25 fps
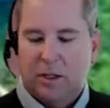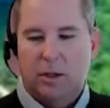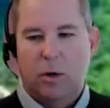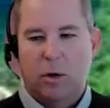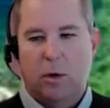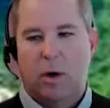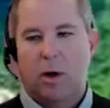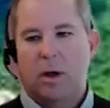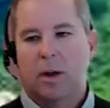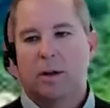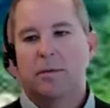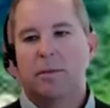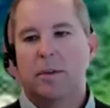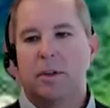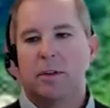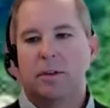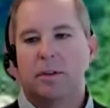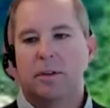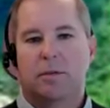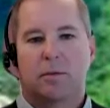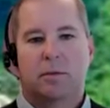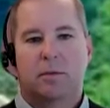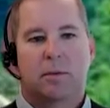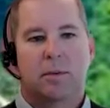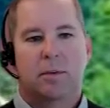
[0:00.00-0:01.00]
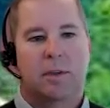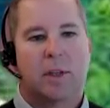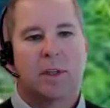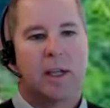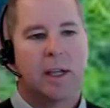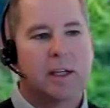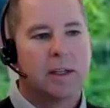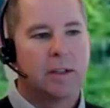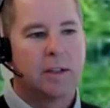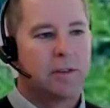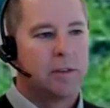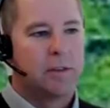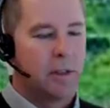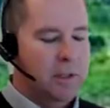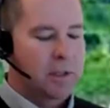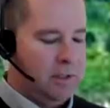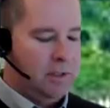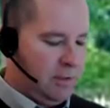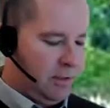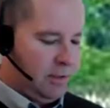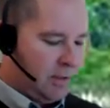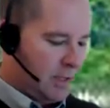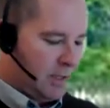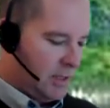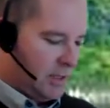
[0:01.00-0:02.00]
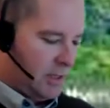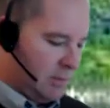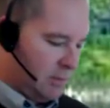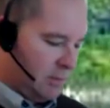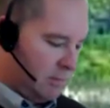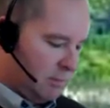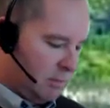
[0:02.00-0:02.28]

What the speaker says: All of these things that